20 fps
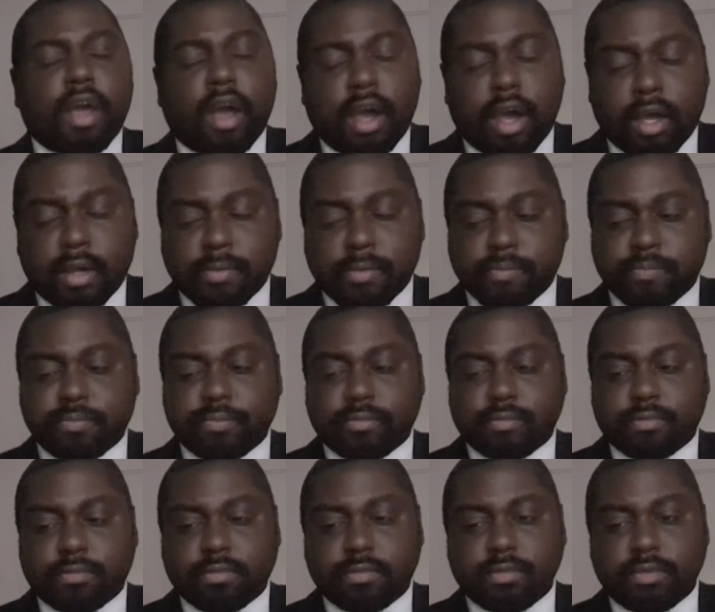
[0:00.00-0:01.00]

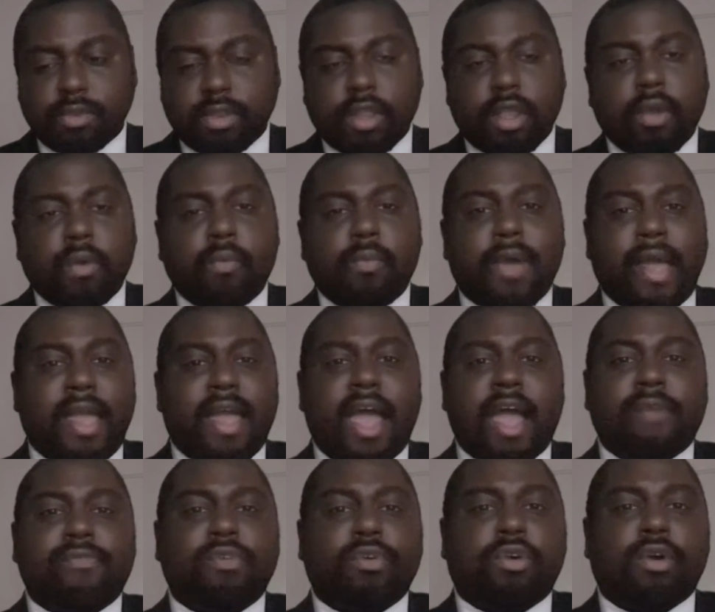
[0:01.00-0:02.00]
where
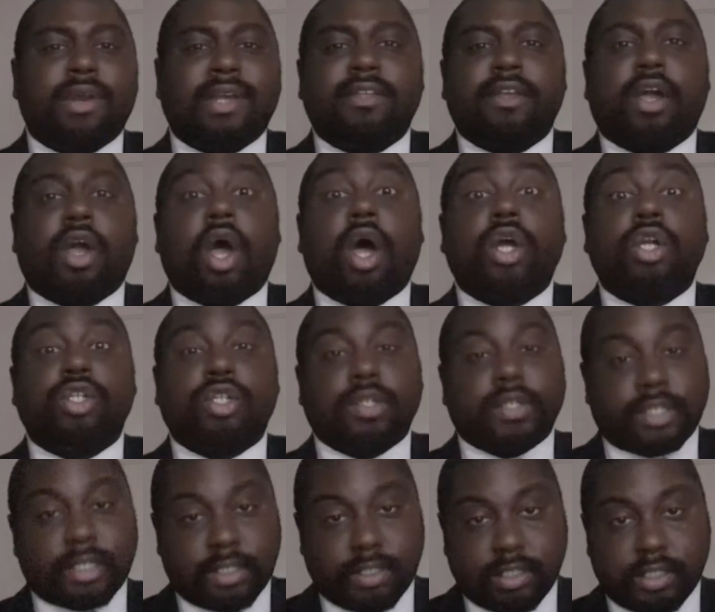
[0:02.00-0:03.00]
Africa is a
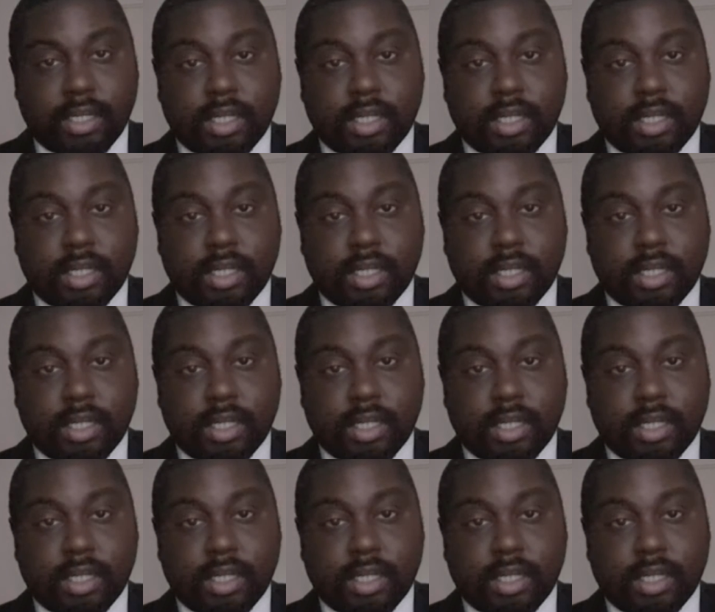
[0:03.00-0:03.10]
country.